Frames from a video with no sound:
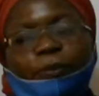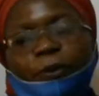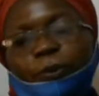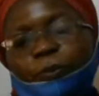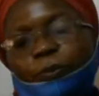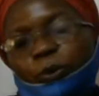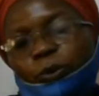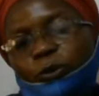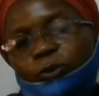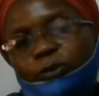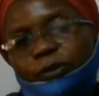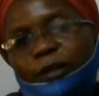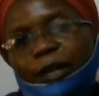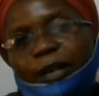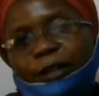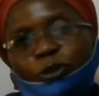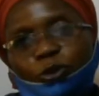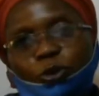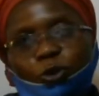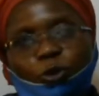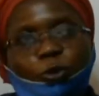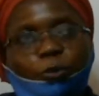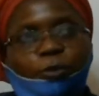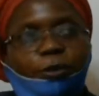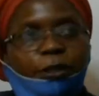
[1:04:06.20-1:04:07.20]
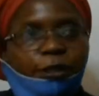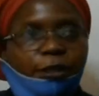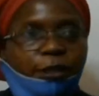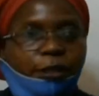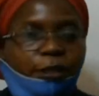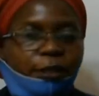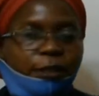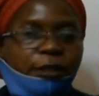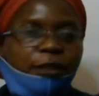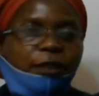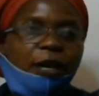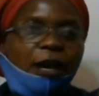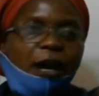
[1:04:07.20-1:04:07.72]
people on that
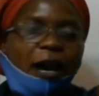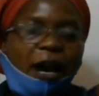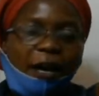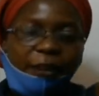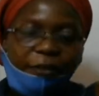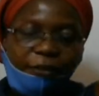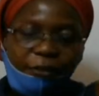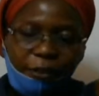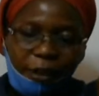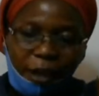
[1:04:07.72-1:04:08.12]
committee and